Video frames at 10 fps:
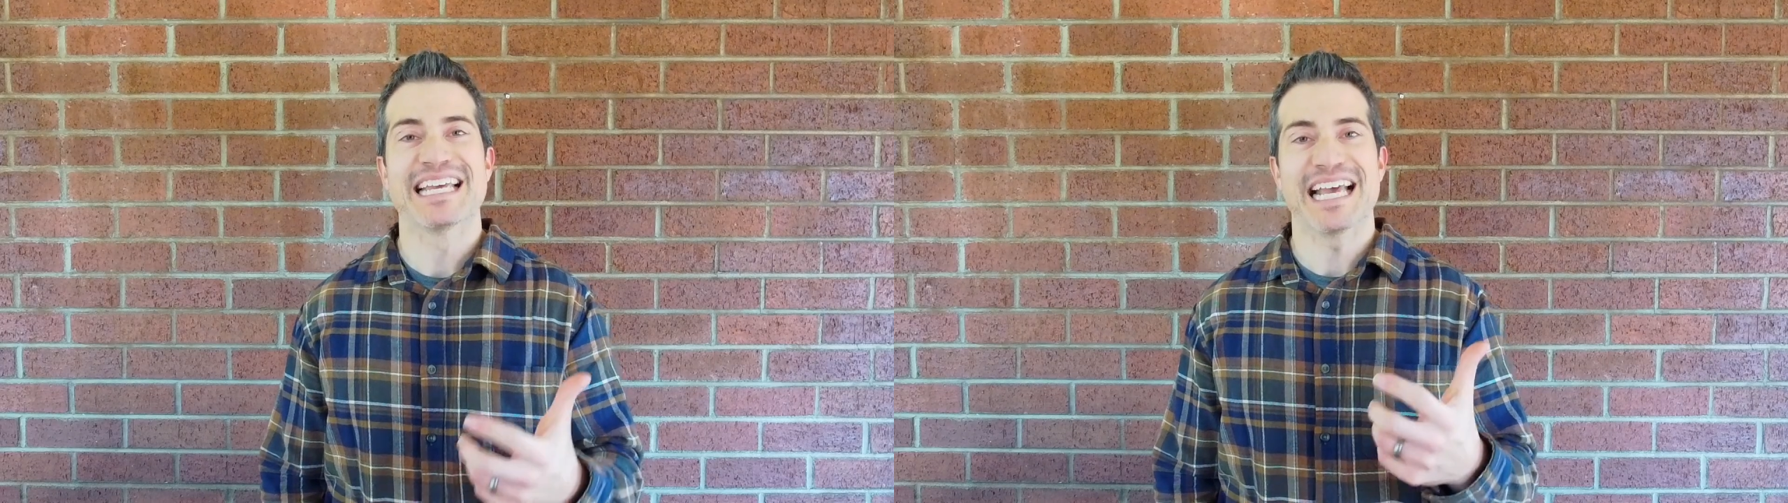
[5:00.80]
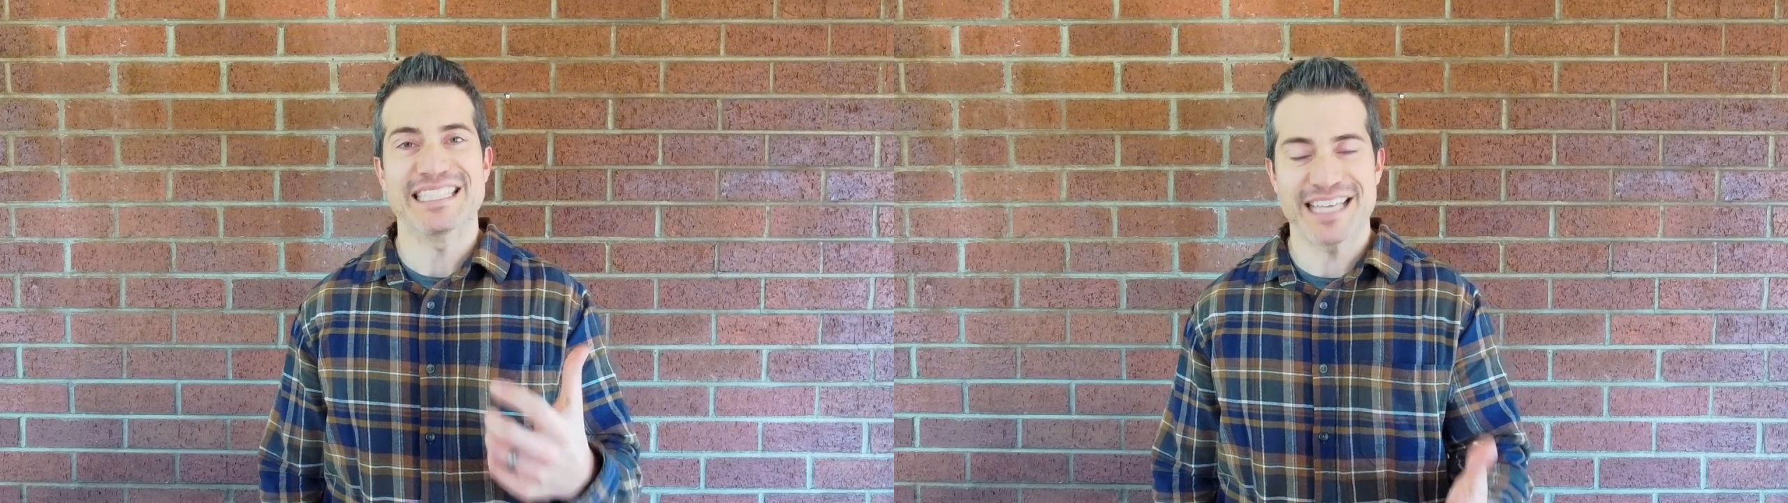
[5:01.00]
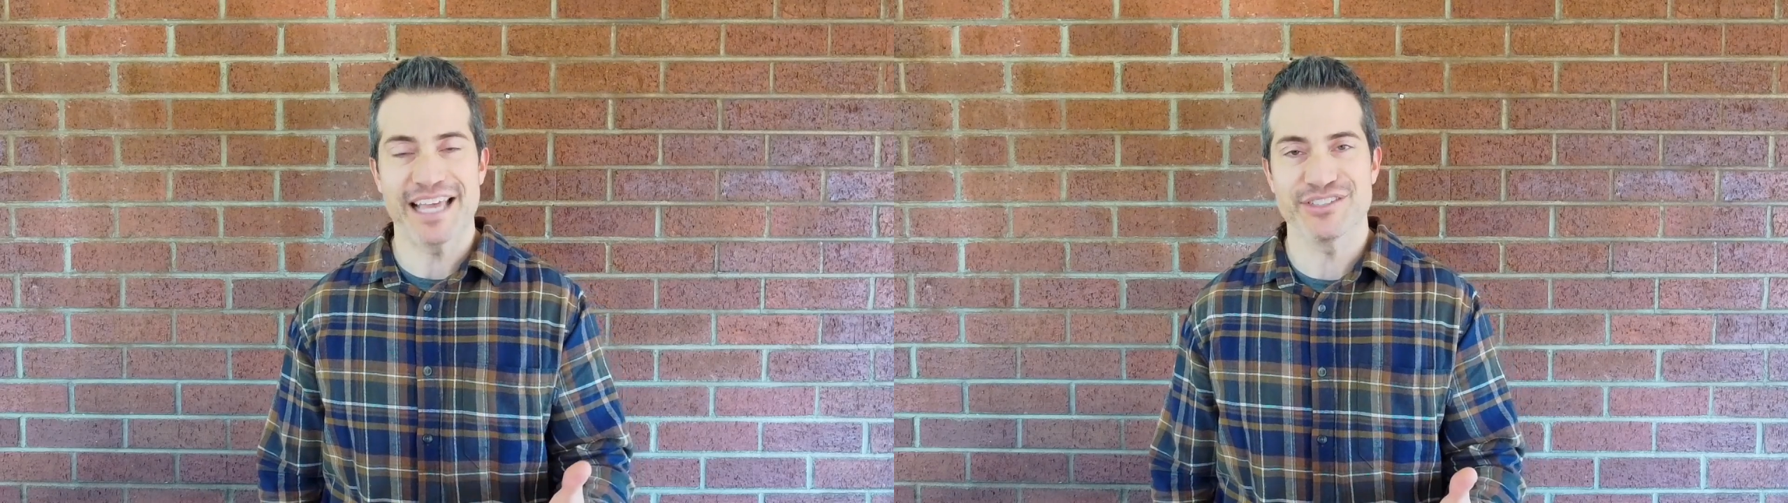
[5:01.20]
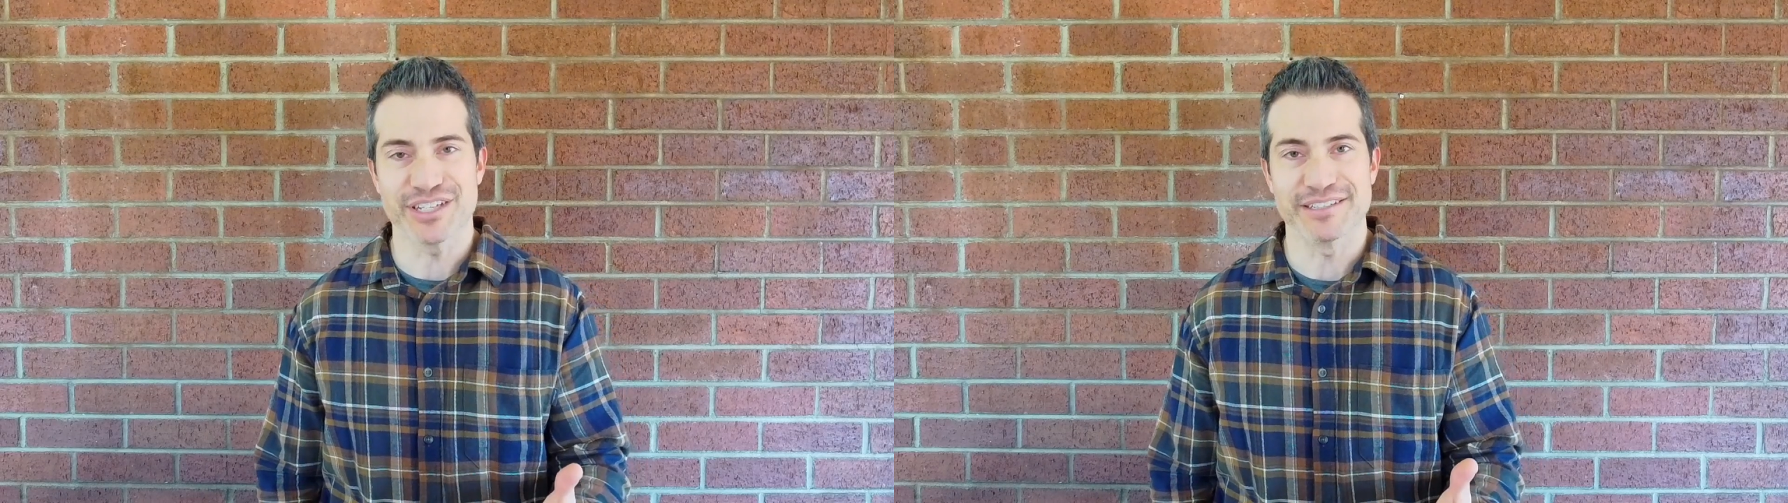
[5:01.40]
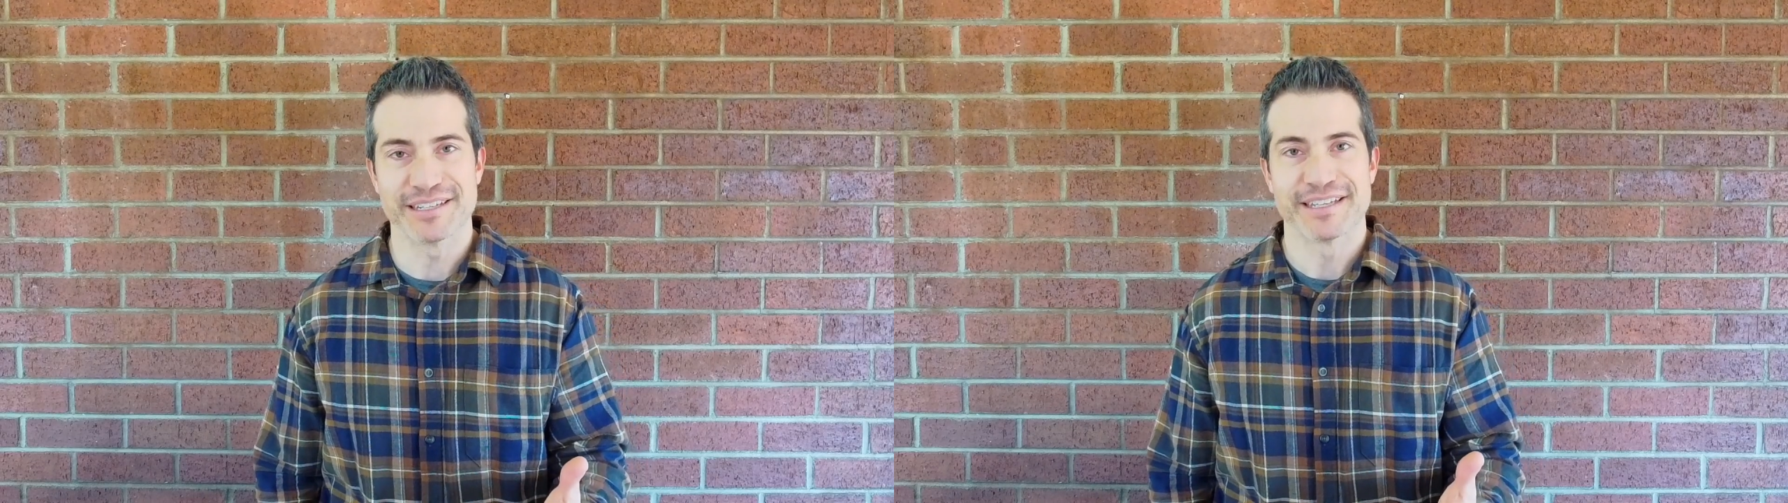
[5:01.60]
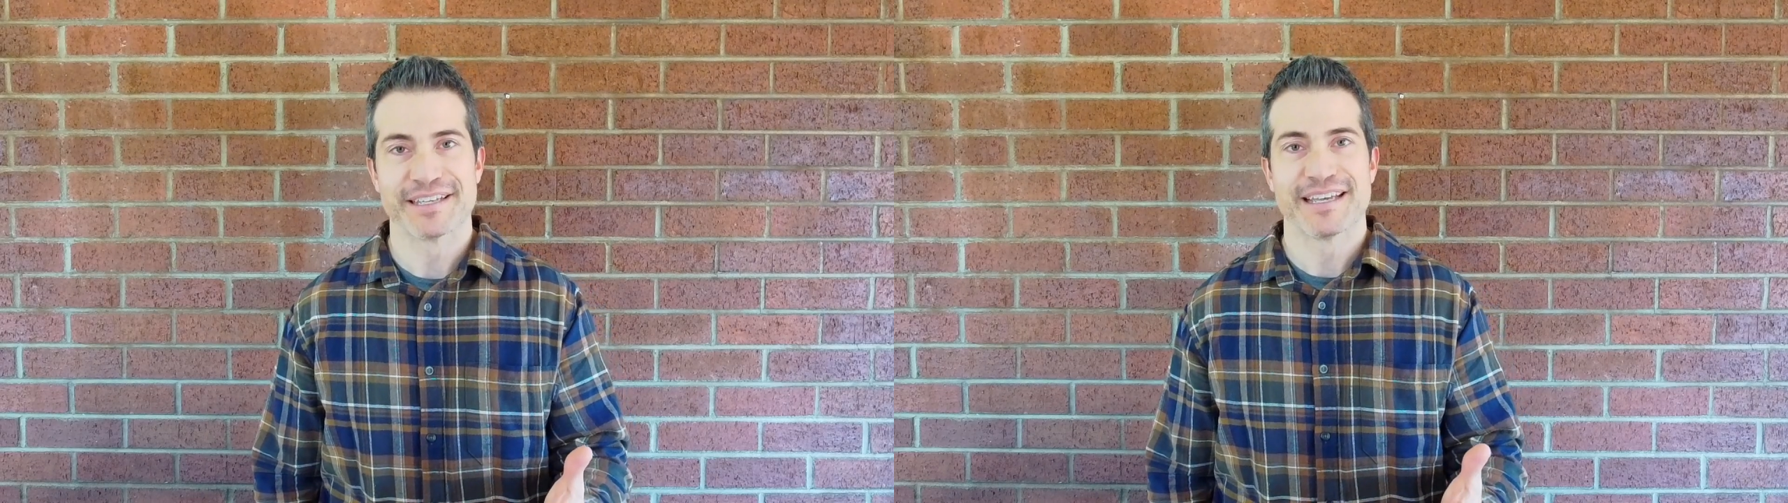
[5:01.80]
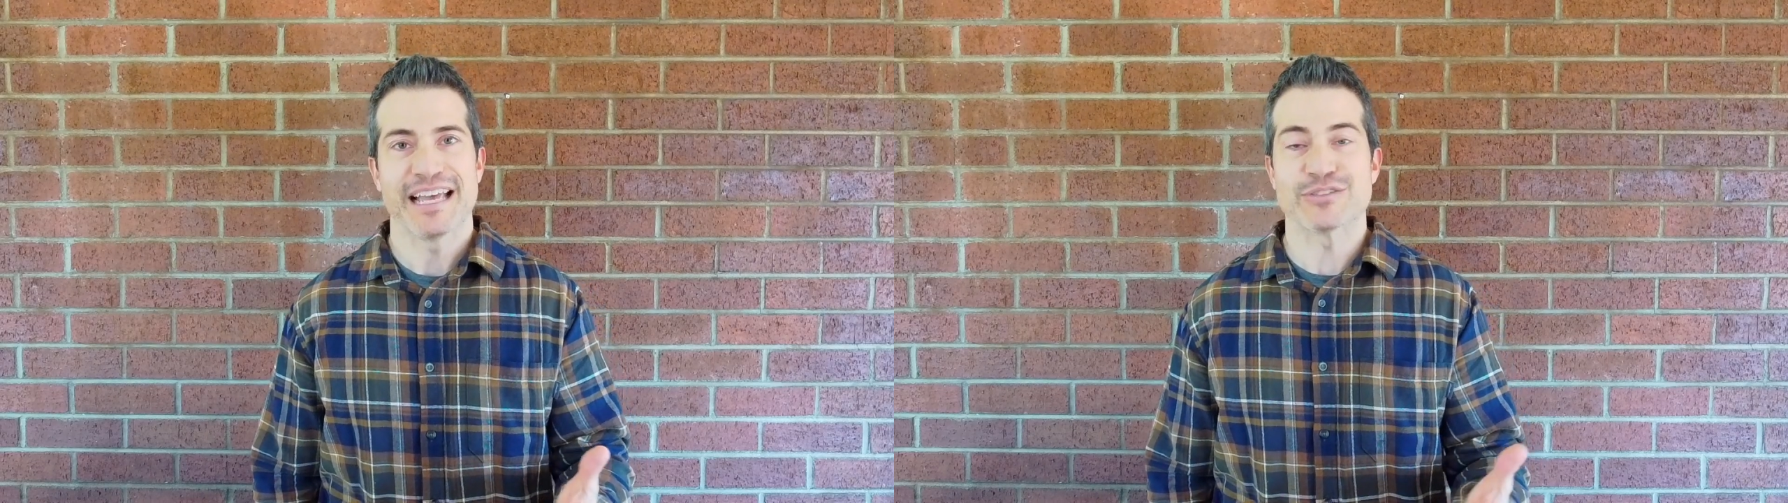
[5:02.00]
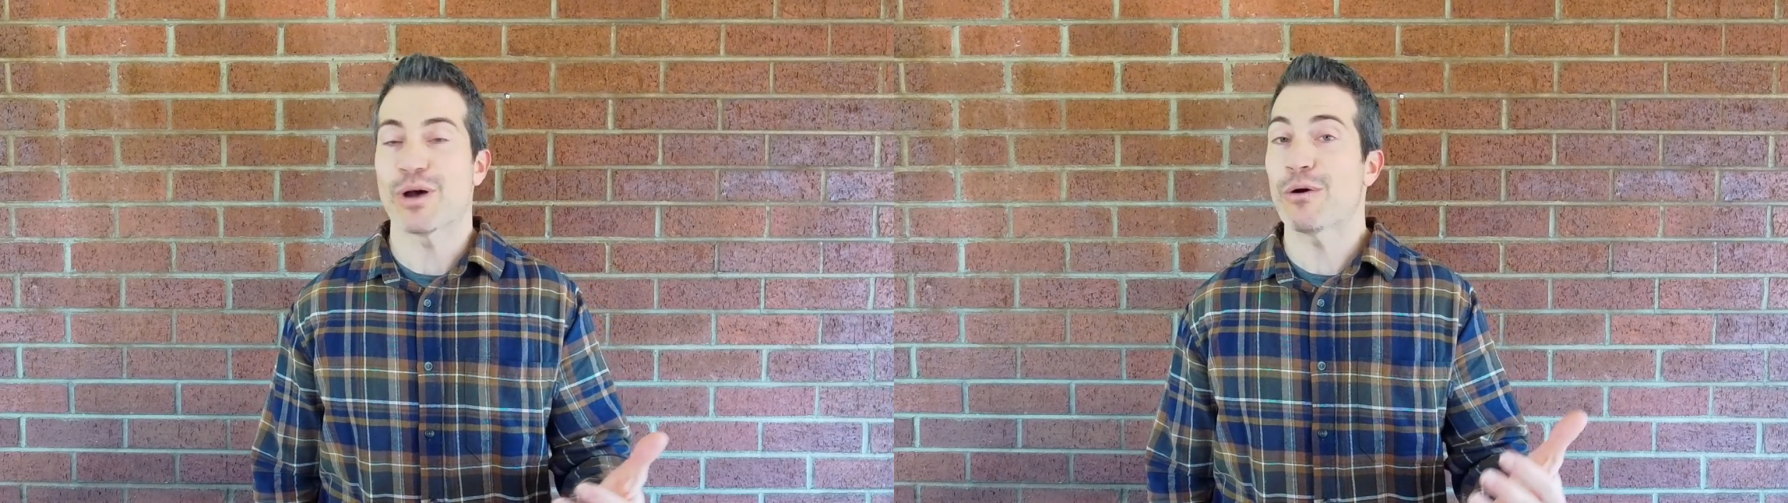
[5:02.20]
attention.
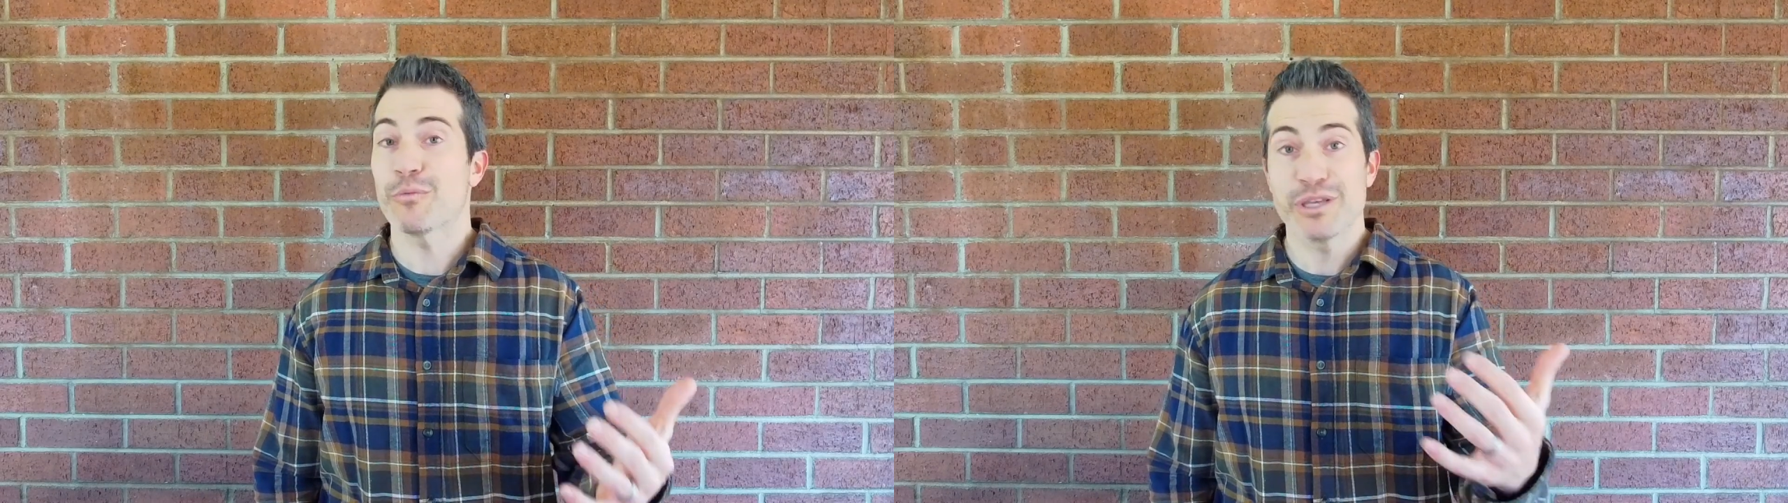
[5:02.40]
And so I will be